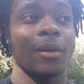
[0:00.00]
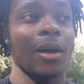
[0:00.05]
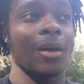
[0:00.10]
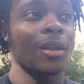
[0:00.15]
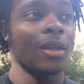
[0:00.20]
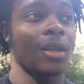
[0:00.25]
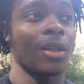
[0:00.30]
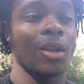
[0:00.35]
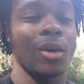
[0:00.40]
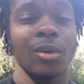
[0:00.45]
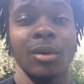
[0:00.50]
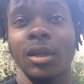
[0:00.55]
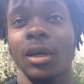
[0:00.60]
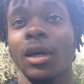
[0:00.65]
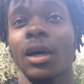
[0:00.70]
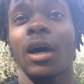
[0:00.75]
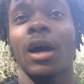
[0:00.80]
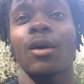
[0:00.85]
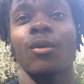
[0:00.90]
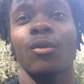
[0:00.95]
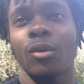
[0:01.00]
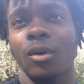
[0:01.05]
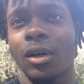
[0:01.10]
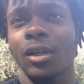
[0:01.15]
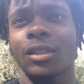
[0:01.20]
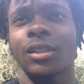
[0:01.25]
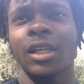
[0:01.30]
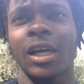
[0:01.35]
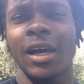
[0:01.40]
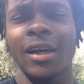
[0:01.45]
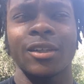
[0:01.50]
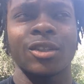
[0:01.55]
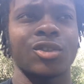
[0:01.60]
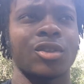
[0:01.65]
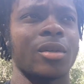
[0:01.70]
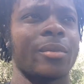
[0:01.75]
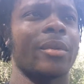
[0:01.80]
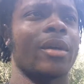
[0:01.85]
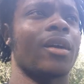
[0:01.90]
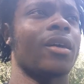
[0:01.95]
if y'all didn't know that, I was live
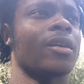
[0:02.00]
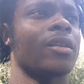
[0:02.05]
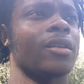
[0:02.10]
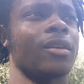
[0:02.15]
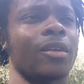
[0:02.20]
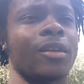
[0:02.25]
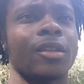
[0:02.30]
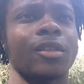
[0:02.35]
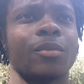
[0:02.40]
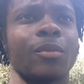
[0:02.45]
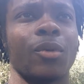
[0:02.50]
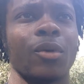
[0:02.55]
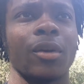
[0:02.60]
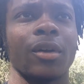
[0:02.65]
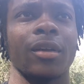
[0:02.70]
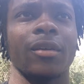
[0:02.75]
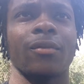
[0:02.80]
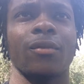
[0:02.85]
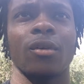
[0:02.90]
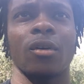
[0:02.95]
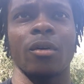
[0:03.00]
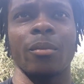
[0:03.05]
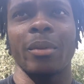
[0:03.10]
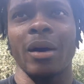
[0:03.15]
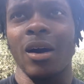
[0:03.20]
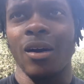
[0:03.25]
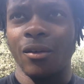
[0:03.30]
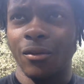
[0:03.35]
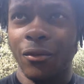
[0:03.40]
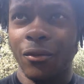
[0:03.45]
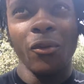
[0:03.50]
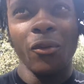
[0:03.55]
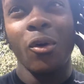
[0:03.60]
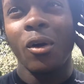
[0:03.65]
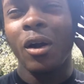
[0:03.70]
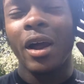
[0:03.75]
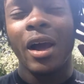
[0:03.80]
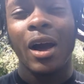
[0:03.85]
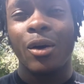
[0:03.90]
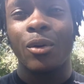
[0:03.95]
streaming earlier this morning for about
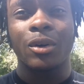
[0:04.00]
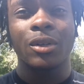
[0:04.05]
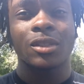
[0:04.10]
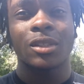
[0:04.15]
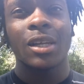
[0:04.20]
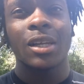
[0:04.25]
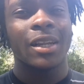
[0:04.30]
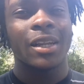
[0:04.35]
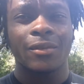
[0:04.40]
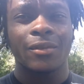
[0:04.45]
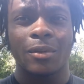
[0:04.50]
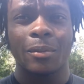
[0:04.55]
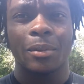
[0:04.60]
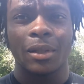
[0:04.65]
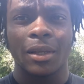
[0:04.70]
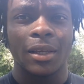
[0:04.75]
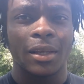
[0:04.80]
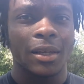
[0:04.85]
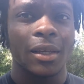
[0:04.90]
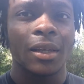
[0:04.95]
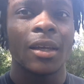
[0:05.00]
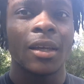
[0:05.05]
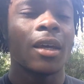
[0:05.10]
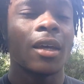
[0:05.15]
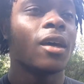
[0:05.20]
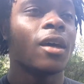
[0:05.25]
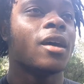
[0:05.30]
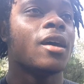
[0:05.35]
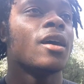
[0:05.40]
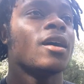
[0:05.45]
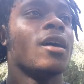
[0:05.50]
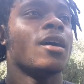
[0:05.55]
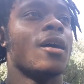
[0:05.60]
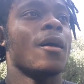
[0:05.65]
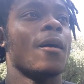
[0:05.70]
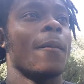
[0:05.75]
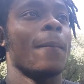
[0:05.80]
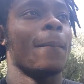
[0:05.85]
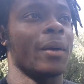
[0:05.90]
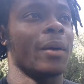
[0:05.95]
4 hours, not even playing.
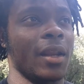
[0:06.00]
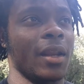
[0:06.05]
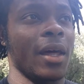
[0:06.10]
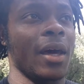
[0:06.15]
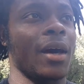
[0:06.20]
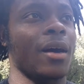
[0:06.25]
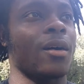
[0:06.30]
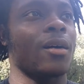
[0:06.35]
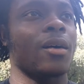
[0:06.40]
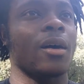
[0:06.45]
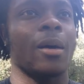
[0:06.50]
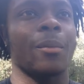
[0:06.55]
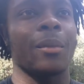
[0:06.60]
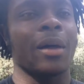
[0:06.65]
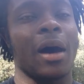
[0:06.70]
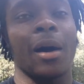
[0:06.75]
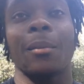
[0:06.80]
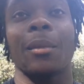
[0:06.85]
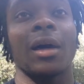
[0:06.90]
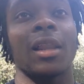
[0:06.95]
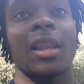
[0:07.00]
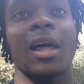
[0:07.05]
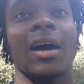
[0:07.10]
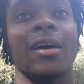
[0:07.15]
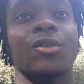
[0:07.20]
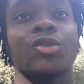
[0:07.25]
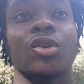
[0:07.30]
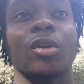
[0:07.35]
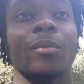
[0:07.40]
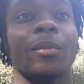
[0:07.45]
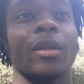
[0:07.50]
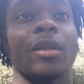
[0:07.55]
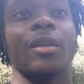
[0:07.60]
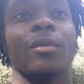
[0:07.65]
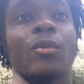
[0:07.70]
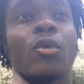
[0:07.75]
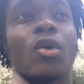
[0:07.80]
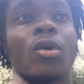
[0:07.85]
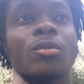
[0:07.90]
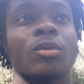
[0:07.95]
But now, I'm not live streaming
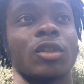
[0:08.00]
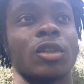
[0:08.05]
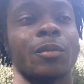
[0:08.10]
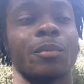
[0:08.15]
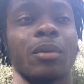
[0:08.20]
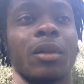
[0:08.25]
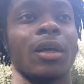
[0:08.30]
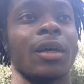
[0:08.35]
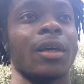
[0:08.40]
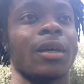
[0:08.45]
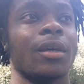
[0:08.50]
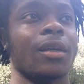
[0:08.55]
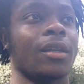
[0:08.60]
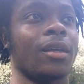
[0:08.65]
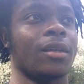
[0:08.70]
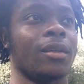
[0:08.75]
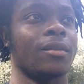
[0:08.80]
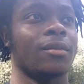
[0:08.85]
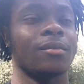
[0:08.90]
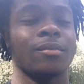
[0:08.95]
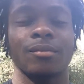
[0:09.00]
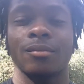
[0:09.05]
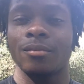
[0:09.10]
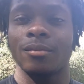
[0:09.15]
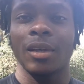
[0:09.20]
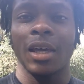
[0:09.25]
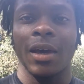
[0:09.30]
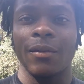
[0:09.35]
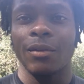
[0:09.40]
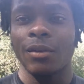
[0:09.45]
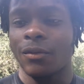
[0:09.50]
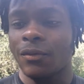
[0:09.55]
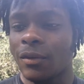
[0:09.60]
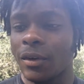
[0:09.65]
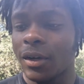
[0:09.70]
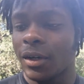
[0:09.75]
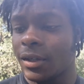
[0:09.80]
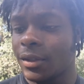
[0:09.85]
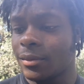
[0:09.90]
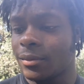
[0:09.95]
anymore. I'm just playing and having
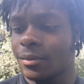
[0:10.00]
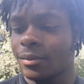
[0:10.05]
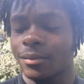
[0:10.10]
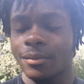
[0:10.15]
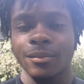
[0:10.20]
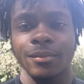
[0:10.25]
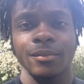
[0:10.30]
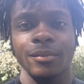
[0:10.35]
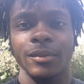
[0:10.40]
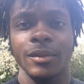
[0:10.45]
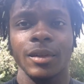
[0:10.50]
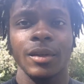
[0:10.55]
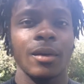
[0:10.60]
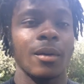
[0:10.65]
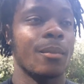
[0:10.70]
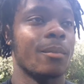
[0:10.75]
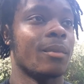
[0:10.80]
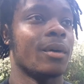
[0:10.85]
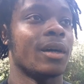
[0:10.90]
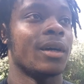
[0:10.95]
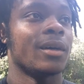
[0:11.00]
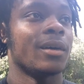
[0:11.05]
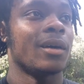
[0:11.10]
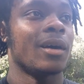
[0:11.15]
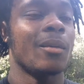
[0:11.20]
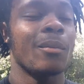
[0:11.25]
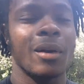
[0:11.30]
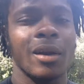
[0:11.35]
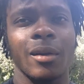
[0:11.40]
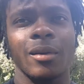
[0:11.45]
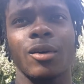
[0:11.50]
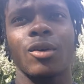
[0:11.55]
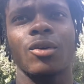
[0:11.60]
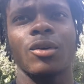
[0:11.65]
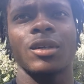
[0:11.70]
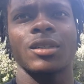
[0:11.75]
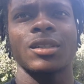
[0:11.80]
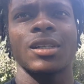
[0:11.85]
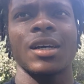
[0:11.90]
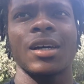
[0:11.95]
fun. But I'm about to
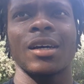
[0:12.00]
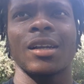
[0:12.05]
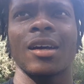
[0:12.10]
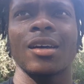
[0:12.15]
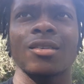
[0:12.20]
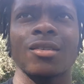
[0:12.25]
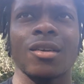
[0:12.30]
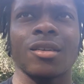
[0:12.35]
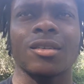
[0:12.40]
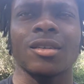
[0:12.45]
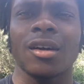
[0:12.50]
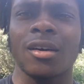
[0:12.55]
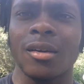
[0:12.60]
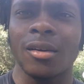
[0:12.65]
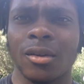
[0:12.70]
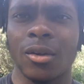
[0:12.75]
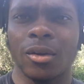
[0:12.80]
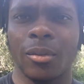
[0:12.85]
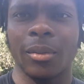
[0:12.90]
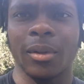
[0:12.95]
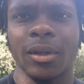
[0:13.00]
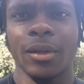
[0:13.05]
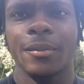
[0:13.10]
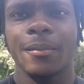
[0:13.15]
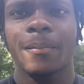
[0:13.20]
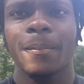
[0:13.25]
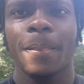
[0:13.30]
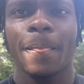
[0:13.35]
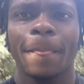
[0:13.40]
go inside. I'll talk to y'all in a little bit.